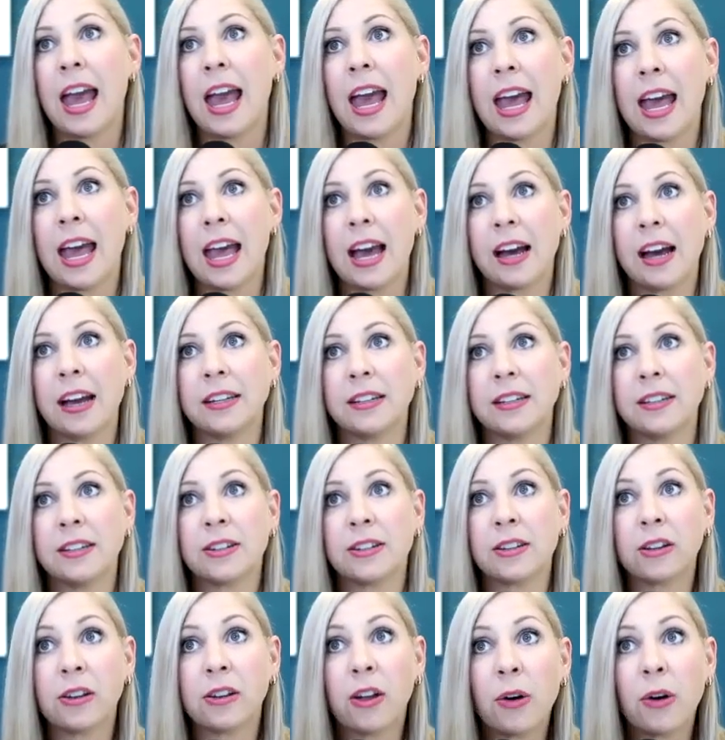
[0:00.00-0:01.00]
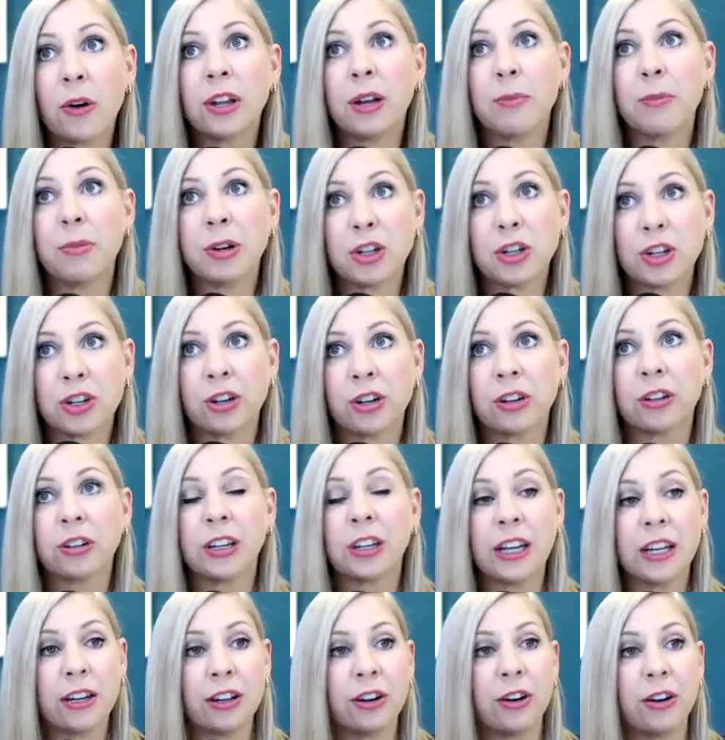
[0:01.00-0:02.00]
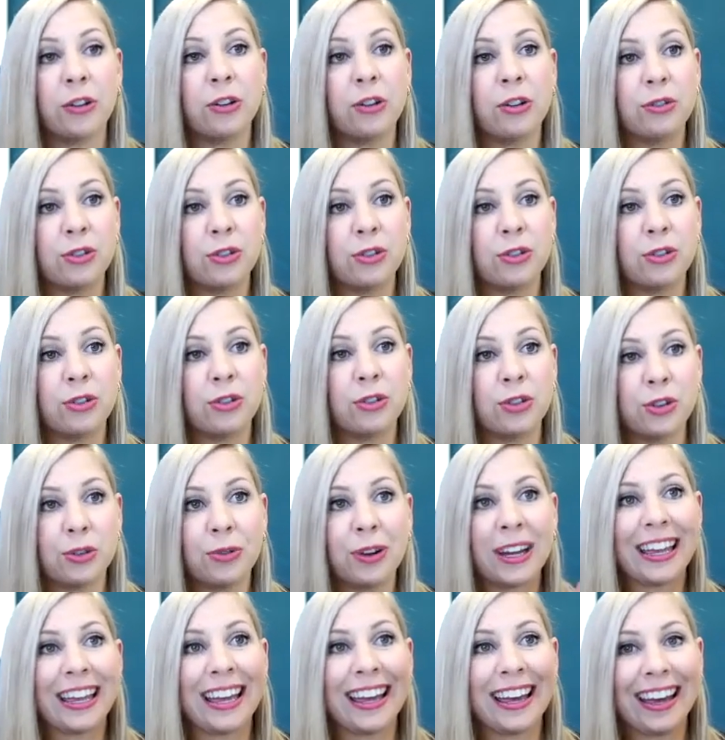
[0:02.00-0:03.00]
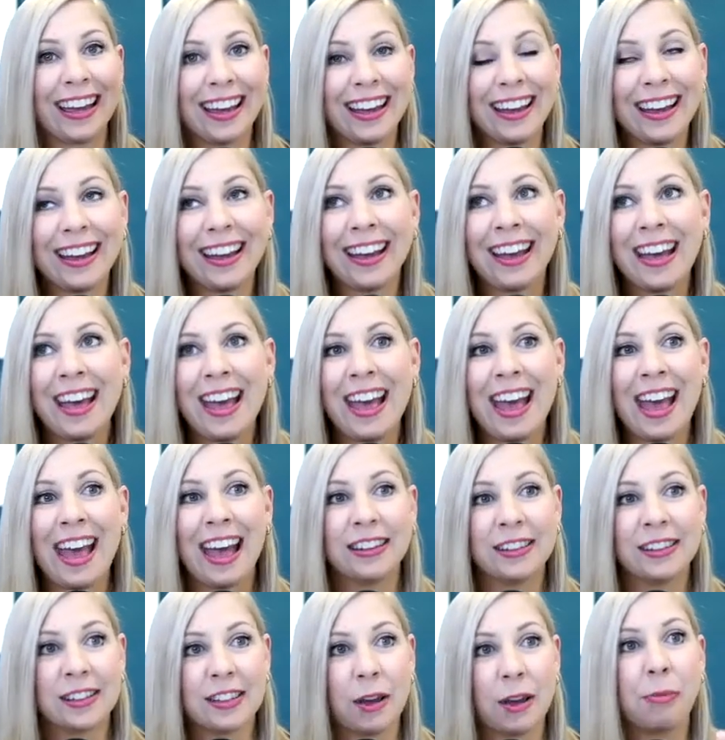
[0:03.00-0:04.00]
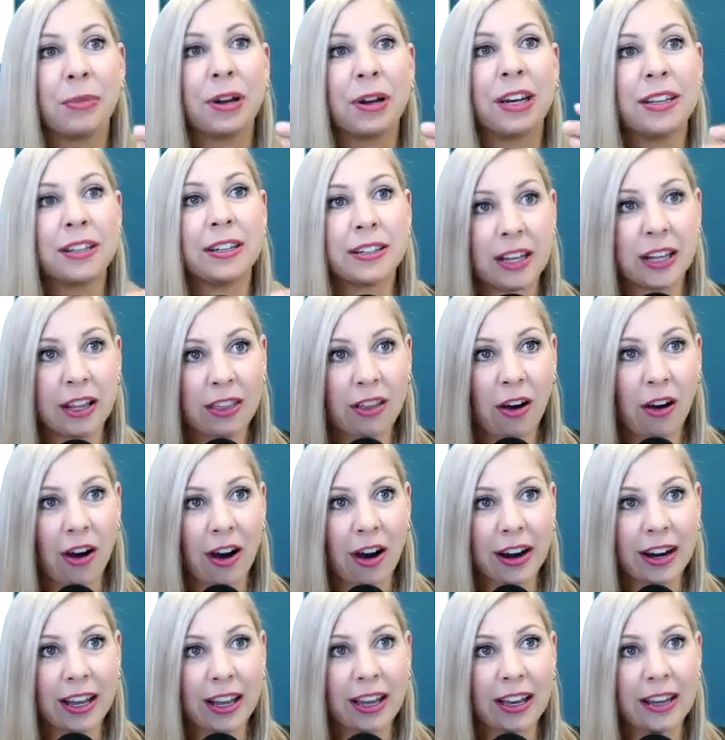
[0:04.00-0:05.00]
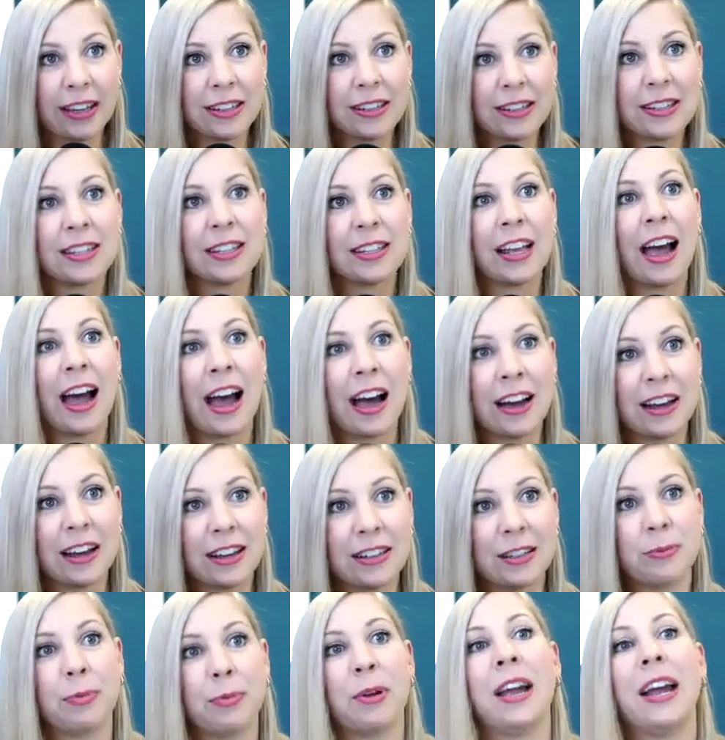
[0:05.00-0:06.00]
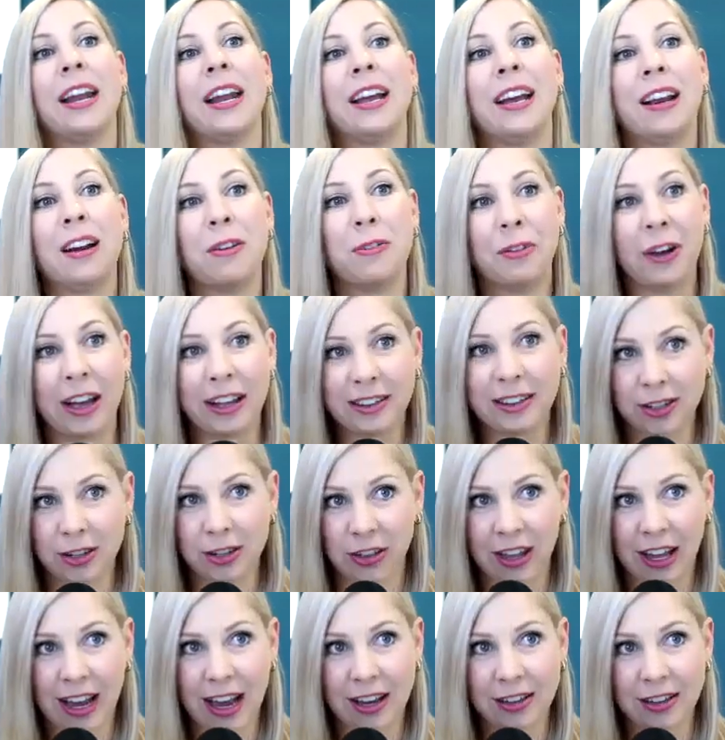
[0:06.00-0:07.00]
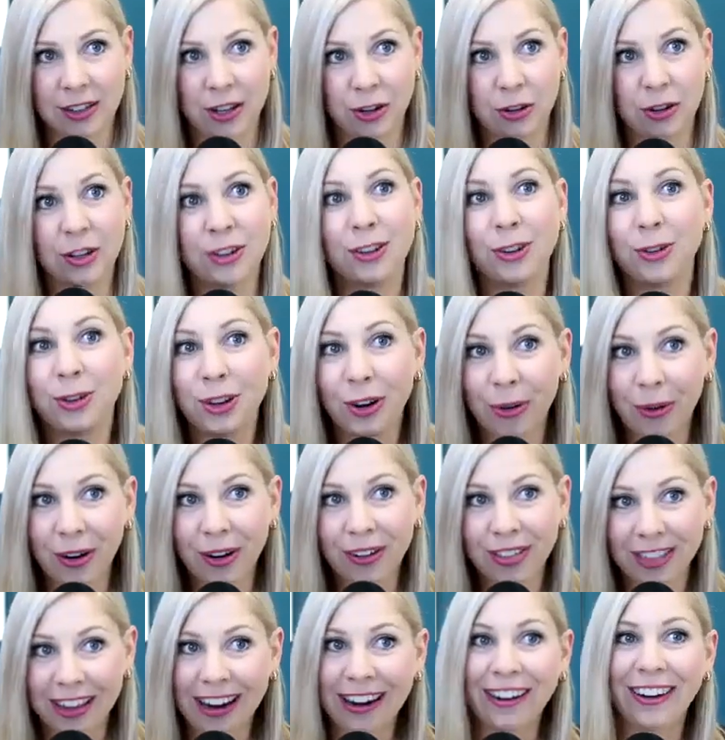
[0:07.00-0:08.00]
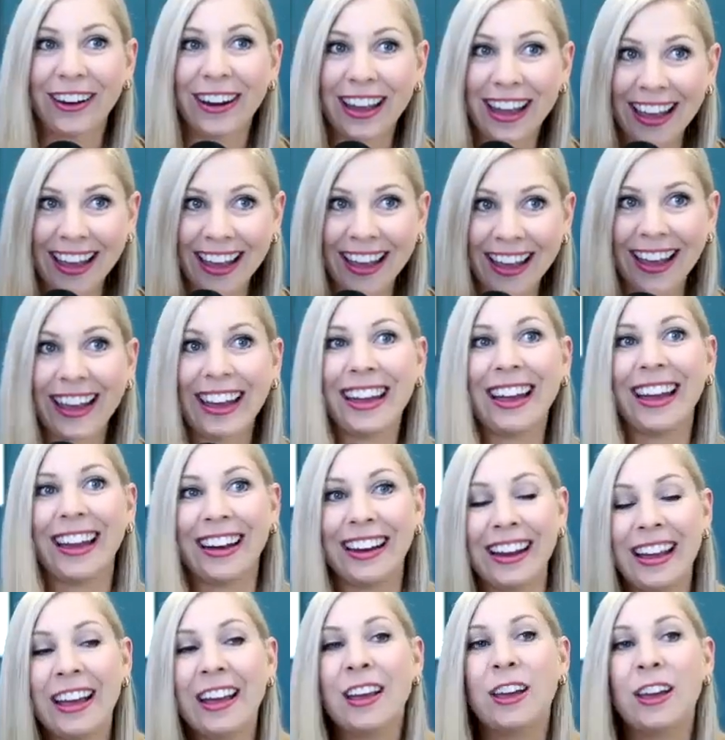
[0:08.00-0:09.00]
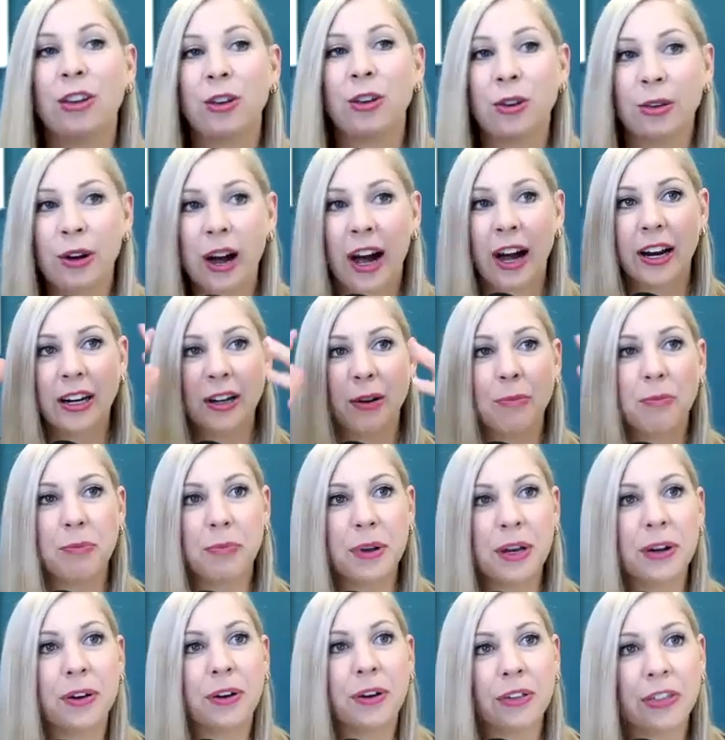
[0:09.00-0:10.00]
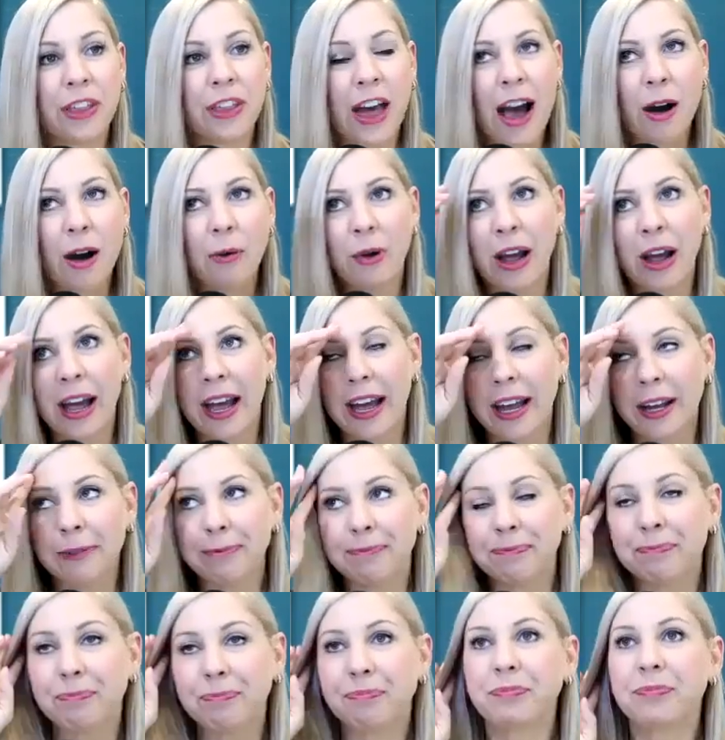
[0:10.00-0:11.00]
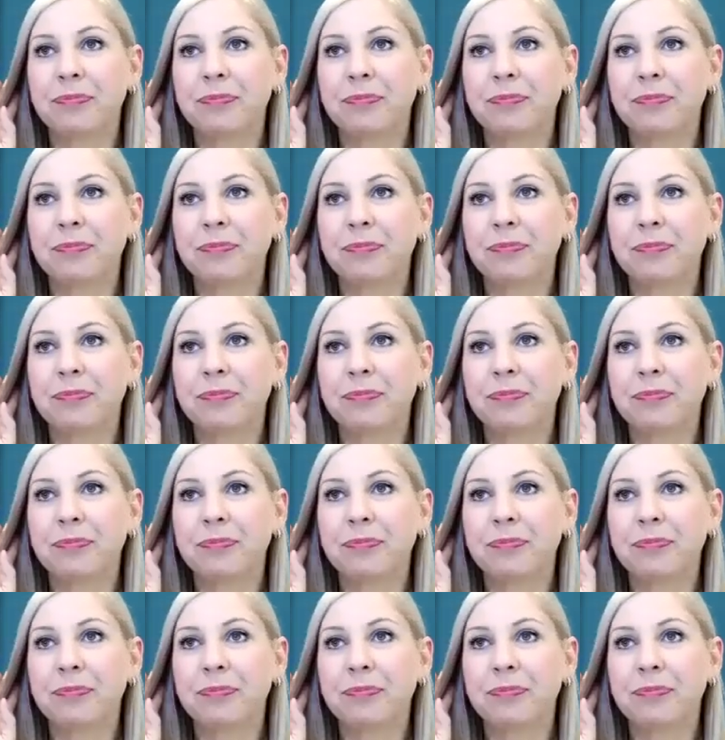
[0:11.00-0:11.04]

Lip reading: And slowly but surely, you do a gig and somebody's in the audience that is planning an event. So they ask you to do their gig, and you kind of build that way.